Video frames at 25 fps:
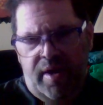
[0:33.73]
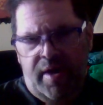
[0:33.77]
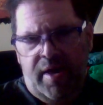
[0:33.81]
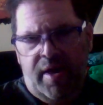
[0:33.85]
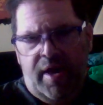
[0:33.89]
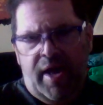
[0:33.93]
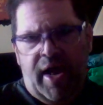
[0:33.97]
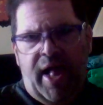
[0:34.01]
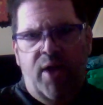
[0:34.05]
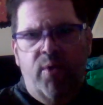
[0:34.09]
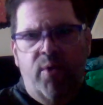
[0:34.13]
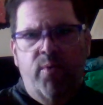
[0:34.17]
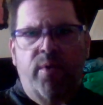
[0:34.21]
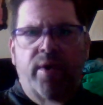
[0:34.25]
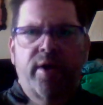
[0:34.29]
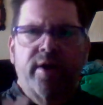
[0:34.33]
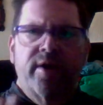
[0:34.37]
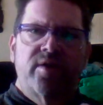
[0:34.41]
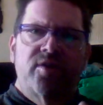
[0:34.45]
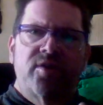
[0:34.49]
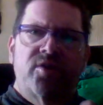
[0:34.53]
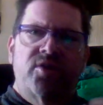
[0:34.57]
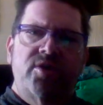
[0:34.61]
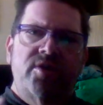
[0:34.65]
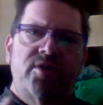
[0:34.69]
And I want
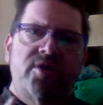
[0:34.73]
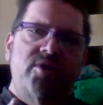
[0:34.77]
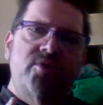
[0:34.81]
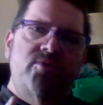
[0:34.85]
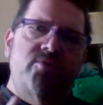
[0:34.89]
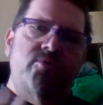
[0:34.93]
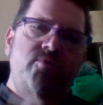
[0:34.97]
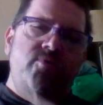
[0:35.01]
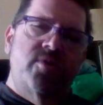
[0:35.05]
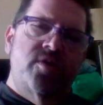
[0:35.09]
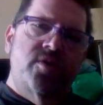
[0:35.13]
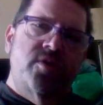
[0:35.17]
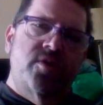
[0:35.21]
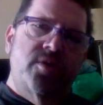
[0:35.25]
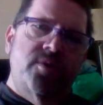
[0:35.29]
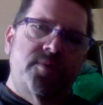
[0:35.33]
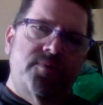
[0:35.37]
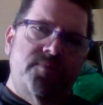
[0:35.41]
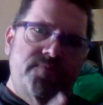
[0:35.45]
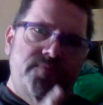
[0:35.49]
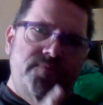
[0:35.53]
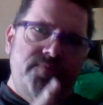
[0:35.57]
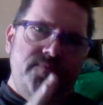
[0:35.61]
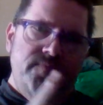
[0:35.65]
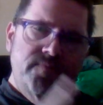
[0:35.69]
to continue with
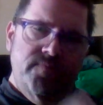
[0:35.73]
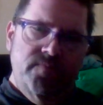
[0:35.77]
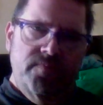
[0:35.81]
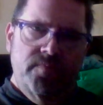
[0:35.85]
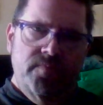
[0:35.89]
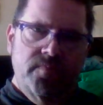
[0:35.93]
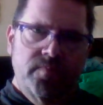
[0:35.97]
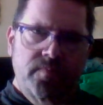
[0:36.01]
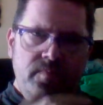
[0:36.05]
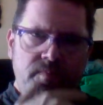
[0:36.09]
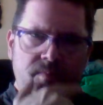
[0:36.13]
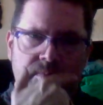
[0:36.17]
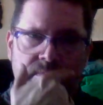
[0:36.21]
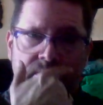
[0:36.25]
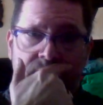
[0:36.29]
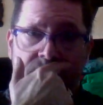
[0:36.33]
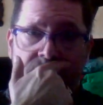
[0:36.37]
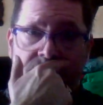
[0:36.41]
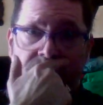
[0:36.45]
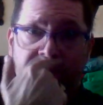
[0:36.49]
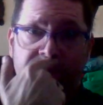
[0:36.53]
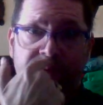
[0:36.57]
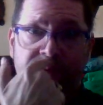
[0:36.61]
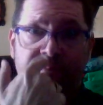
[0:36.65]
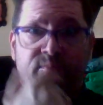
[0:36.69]

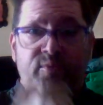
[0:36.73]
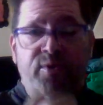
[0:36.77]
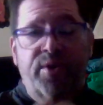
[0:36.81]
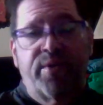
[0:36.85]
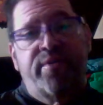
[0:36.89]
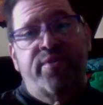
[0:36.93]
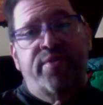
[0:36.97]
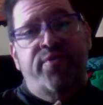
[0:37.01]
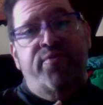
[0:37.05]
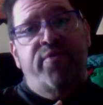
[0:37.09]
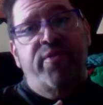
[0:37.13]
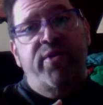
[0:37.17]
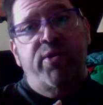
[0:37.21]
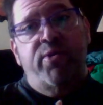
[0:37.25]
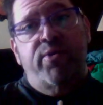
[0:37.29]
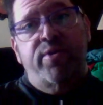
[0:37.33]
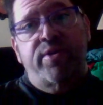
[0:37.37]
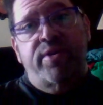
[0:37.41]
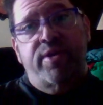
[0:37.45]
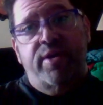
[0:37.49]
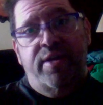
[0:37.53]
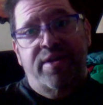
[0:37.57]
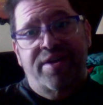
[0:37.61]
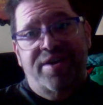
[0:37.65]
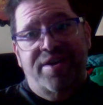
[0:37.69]
the previous video I
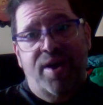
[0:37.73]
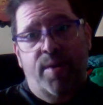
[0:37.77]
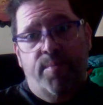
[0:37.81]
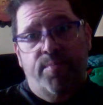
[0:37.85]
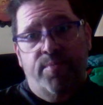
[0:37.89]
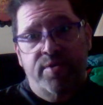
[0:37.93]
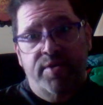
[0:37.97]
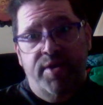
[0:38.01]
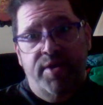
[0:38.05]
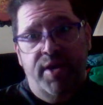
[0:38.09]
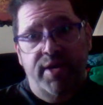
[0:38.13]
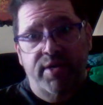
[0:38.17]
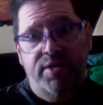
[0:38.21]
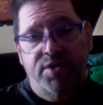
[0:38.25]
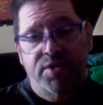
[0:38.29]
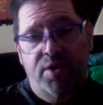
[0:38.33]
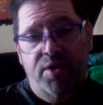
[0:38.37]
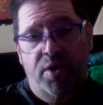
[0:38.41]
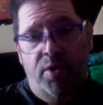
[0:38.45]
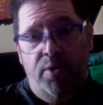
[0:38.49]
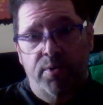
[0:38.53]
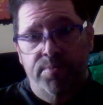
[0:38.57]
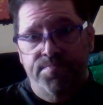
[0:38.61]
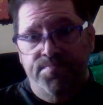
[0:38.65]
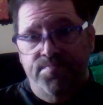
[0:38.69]
did a couple of days ago.